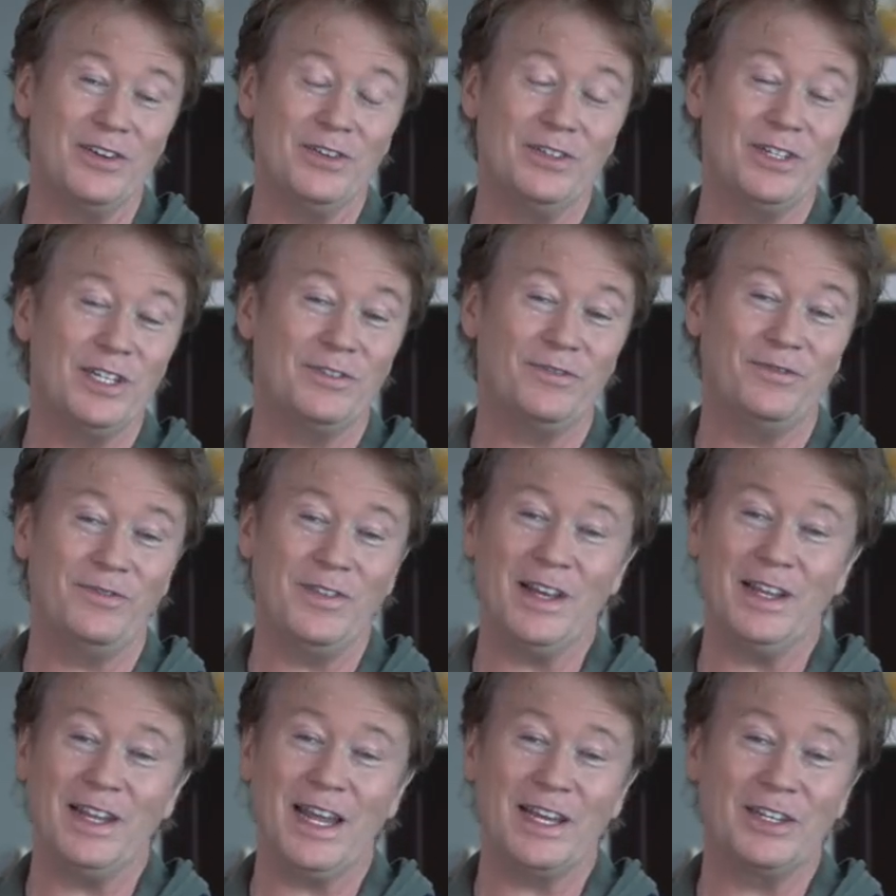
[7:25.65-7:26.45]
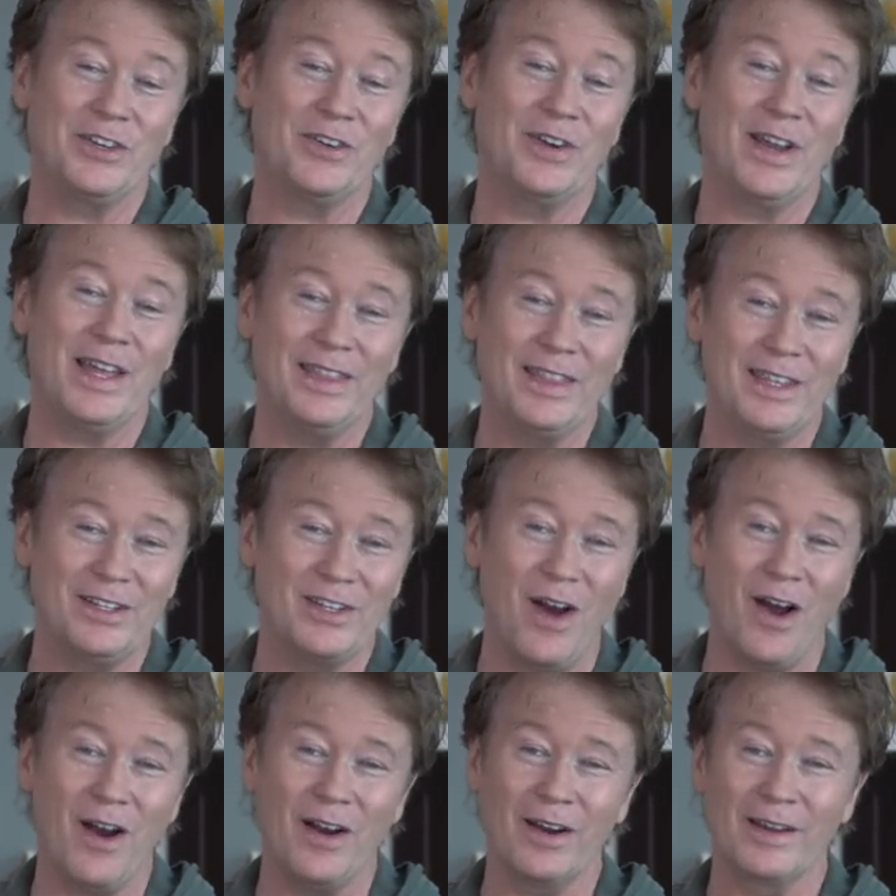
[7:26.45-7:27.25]
You just feel like you're in the
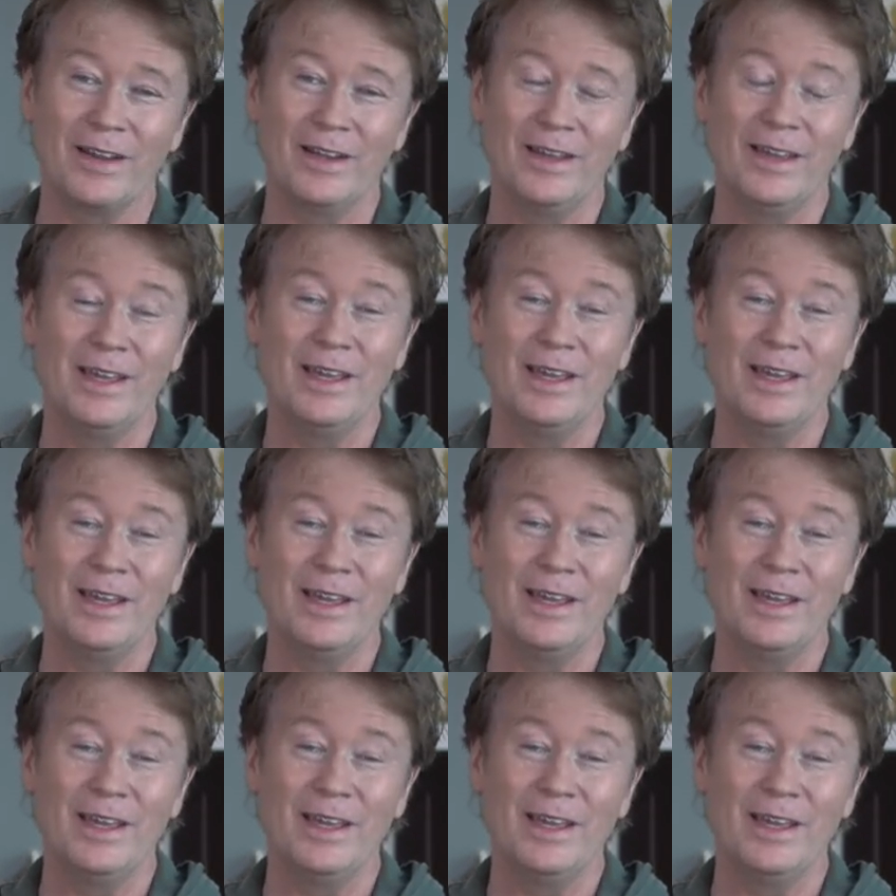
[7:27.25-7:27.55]
dark.